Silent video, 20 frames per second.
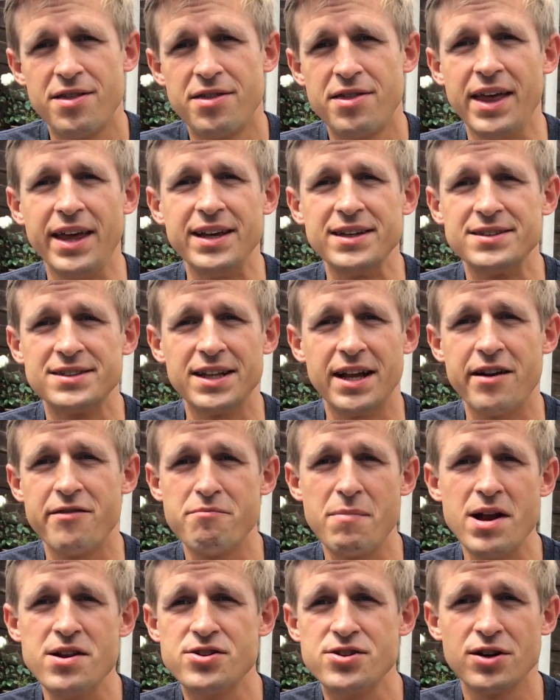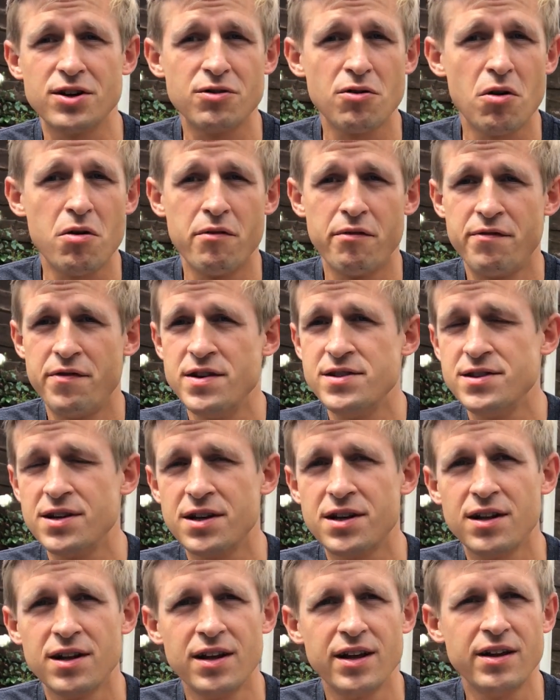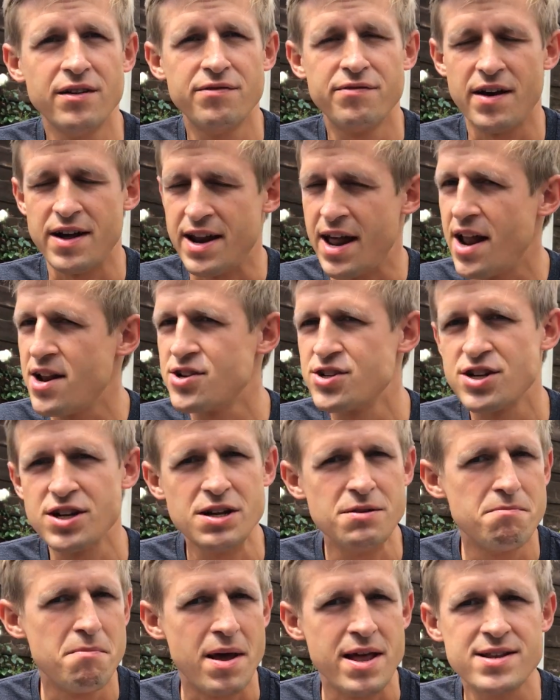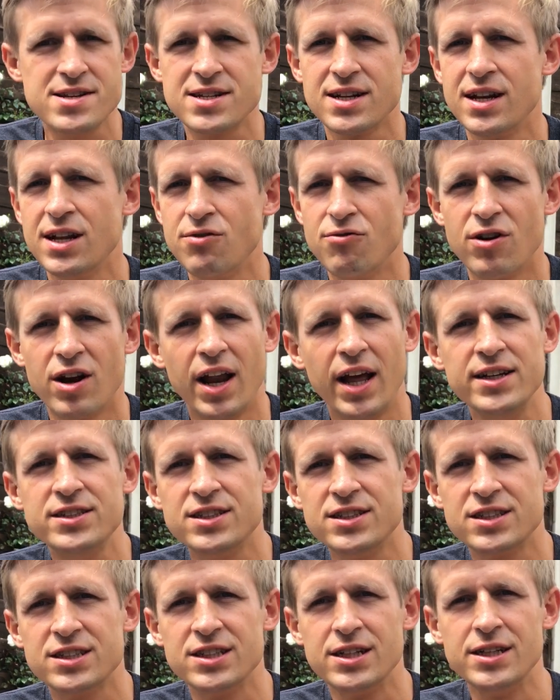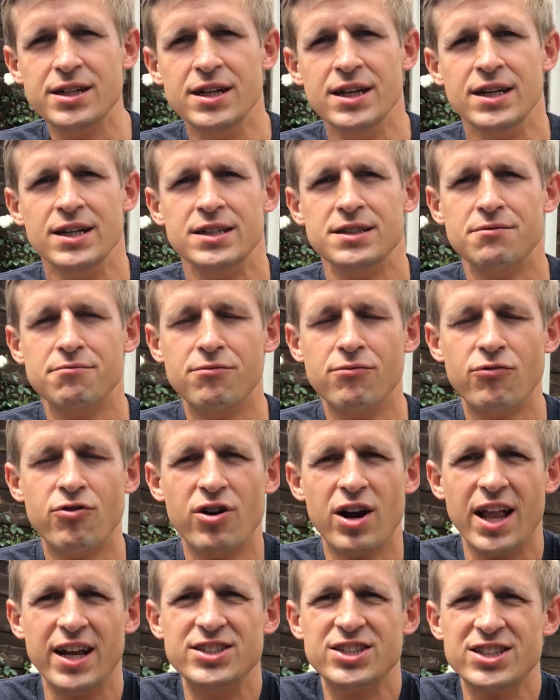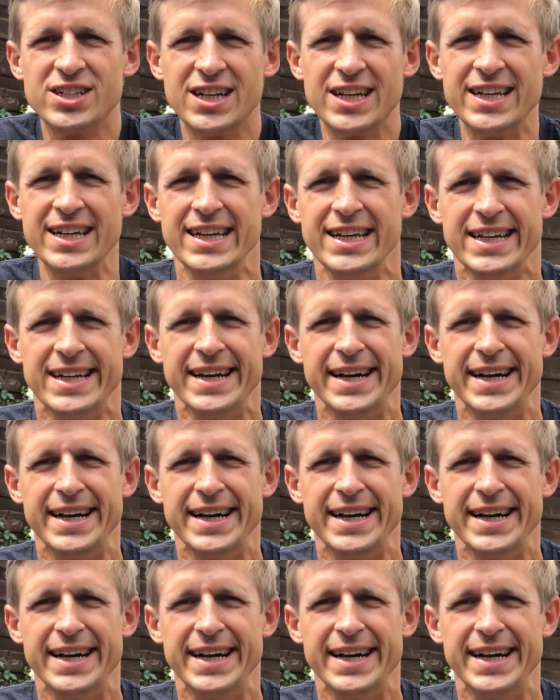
things that I've mentioned, growing physically, financially, mentally, relationally,